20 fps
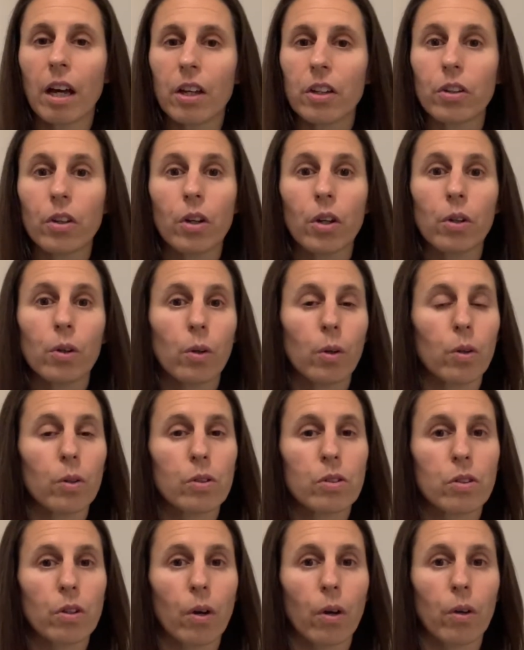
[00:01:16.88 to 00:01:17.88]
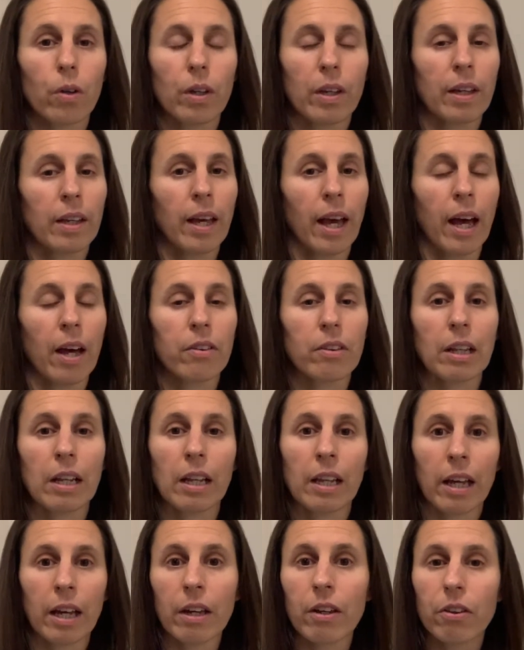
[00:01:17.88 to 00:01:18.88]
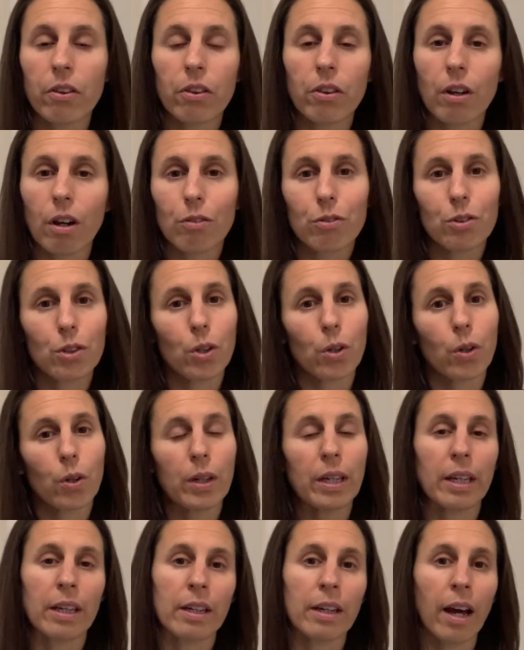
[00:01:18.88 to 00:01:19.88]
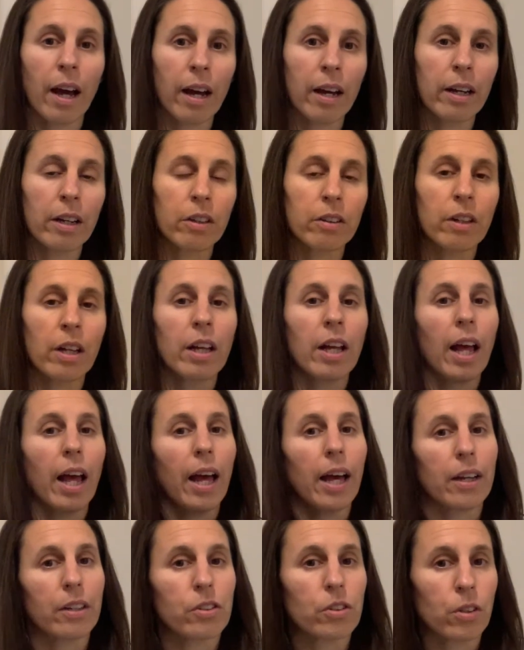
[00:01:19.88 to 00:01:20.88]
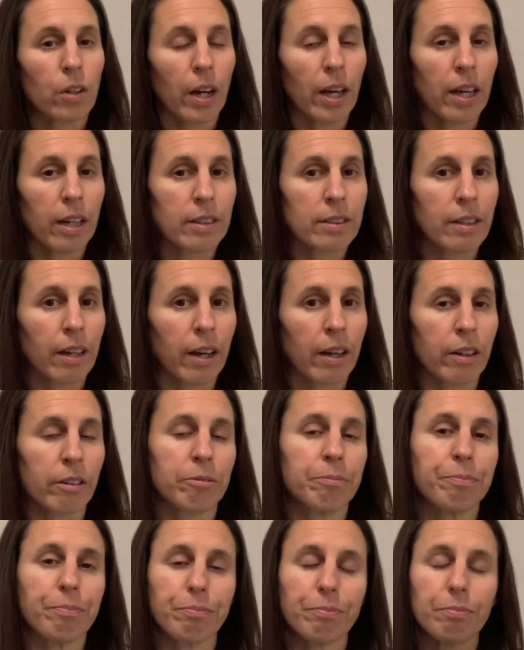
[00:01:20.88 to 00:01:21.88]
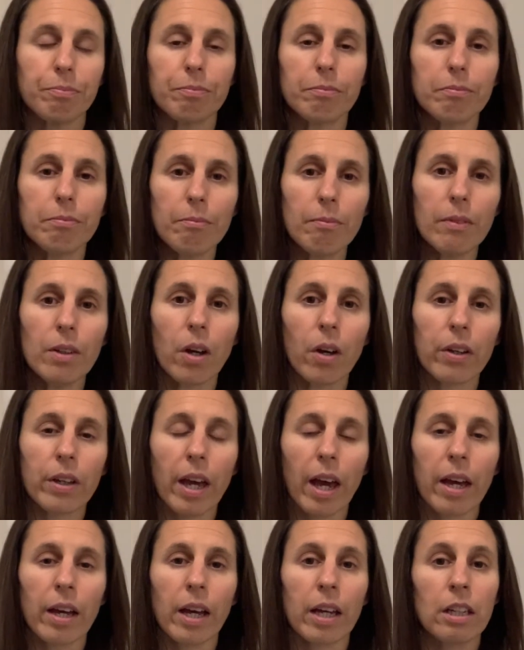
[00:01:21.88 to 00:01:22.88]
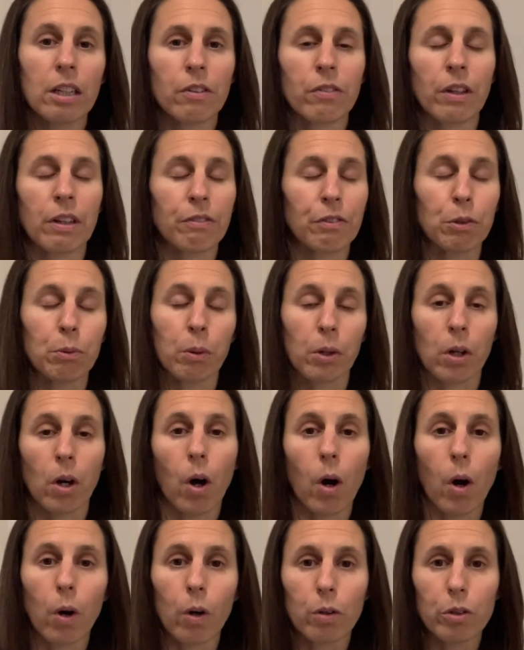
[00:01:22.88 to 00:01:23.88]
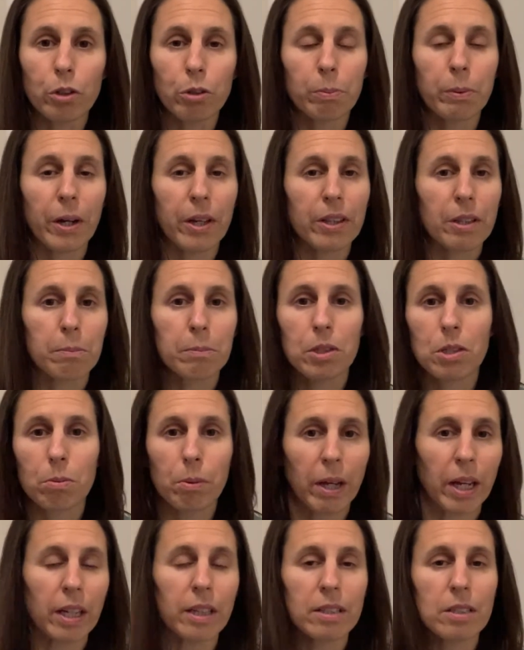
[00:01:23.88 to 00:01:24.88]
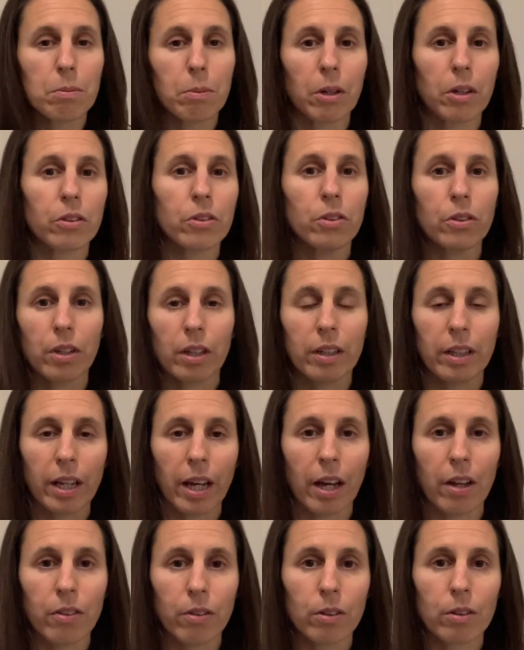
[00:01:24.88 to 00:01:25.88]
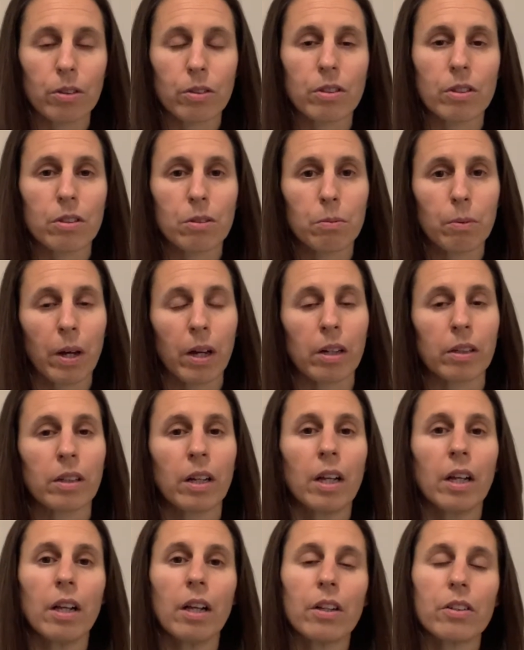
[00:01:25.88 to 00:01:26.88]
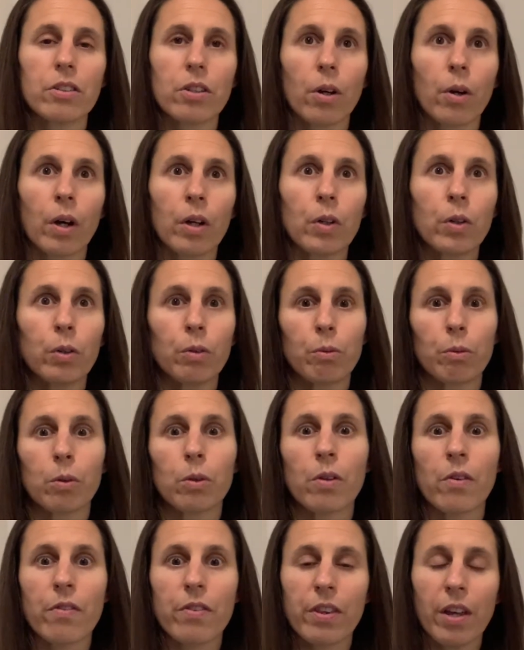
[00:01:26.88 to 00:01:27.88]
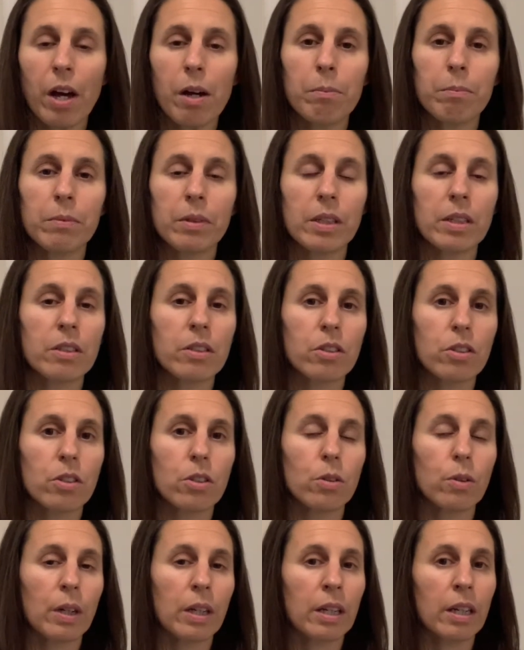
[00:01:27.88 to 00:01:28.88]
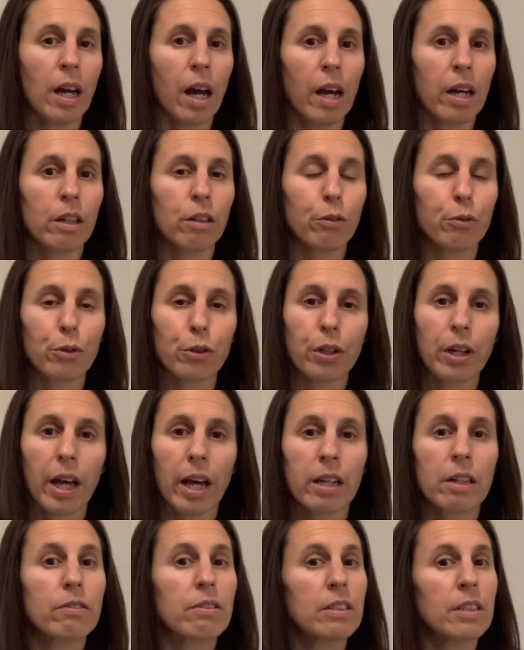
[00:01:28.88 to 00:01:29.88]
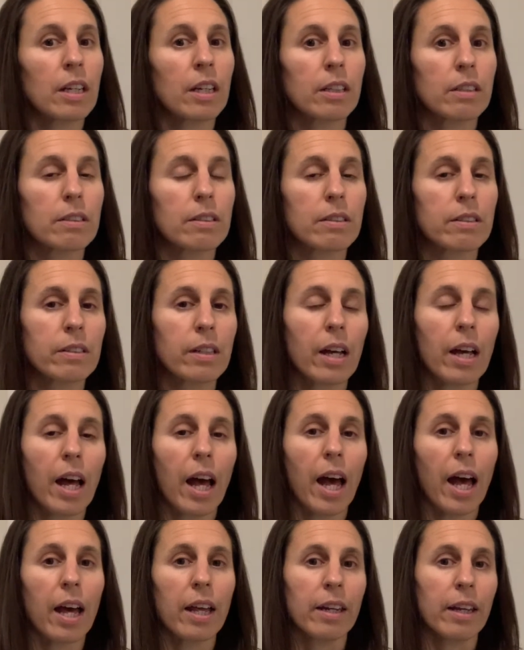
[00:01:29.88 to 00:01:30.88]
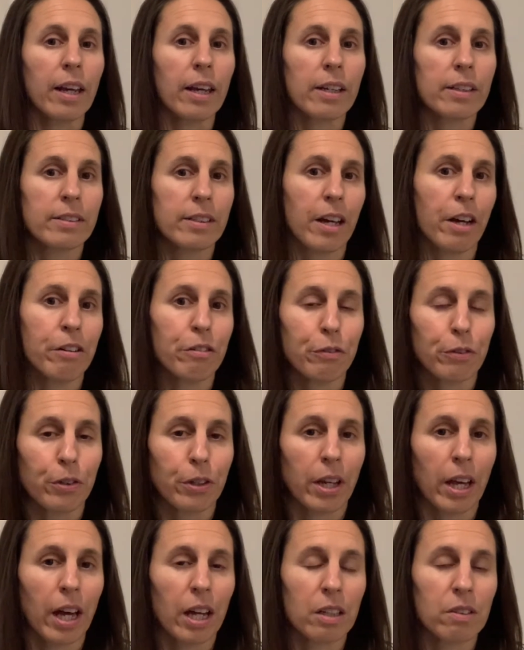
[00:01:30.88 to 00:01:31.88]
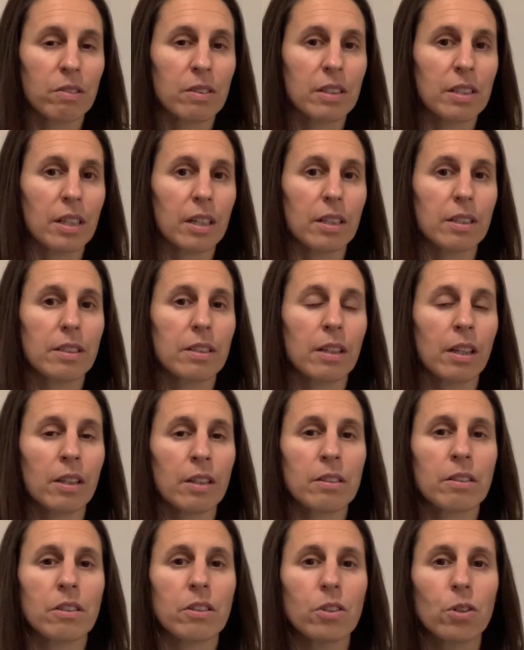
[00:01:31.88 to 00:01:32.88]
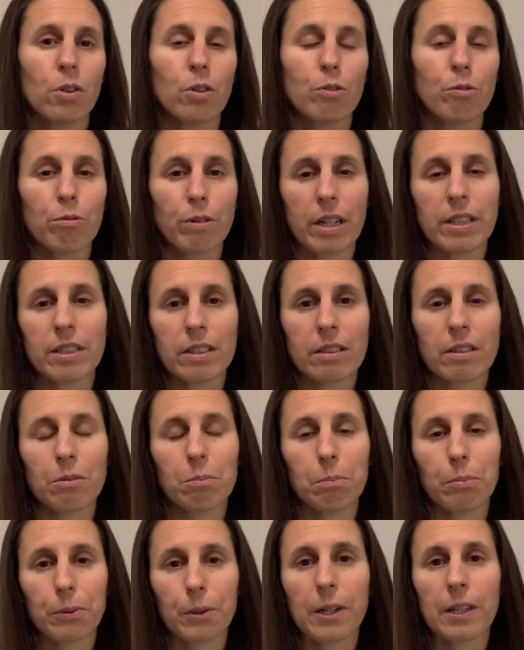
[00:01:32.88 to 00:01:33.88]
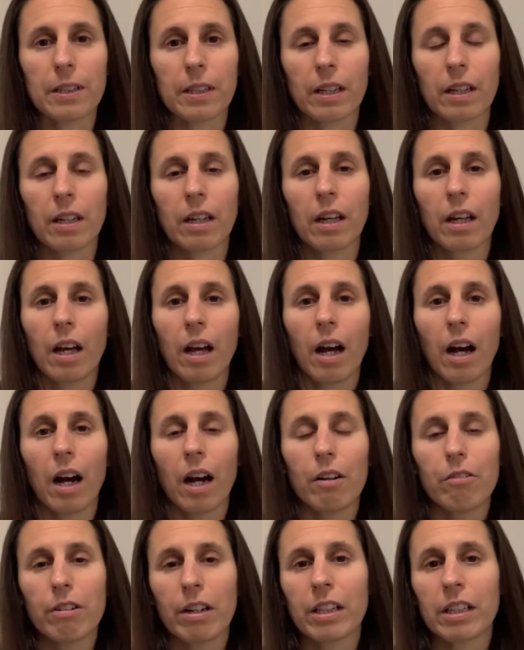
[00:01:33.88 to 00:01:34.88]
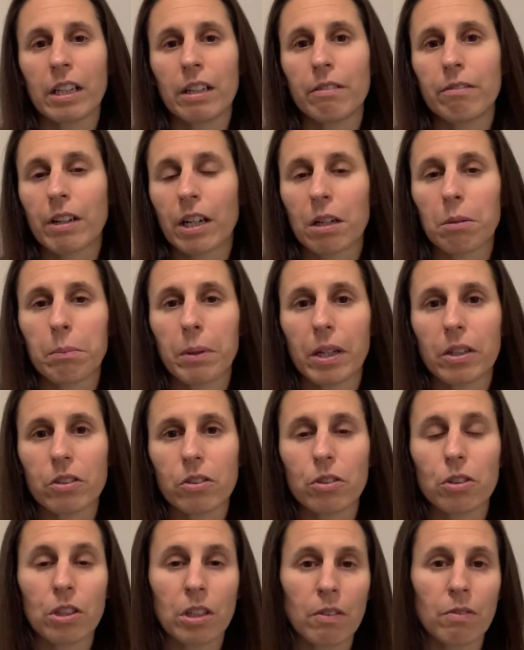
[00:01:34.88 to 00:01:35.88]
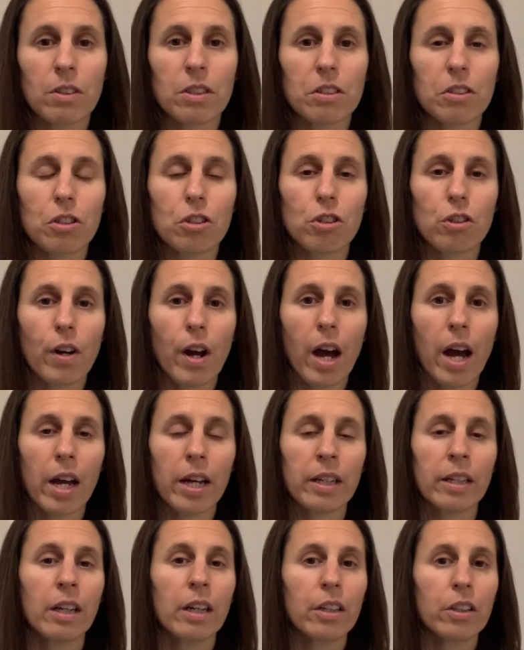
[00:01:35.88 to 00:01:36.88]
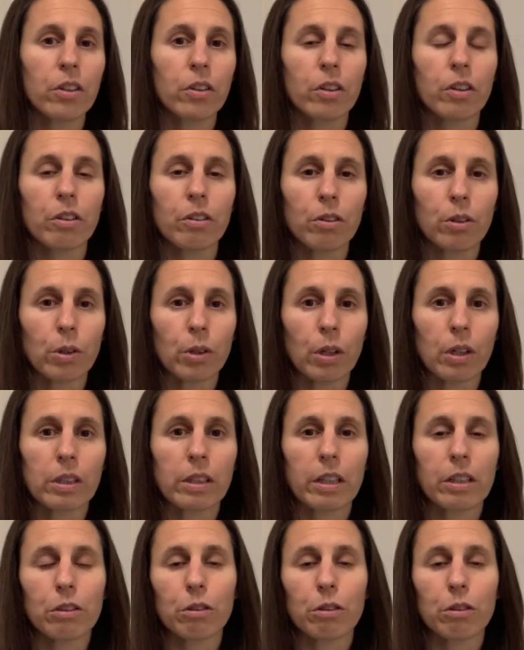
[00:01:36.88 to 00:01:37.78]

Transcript: You can also count the length of your inhale and your exhale. Okay, and if you want to hold your breath in between as well, you can count those as well. So a good rule of thumb is to inhale for a count of six and exhale for a count of six. And this is called resonant breathing. I really recommend you give this a try. You can Google it.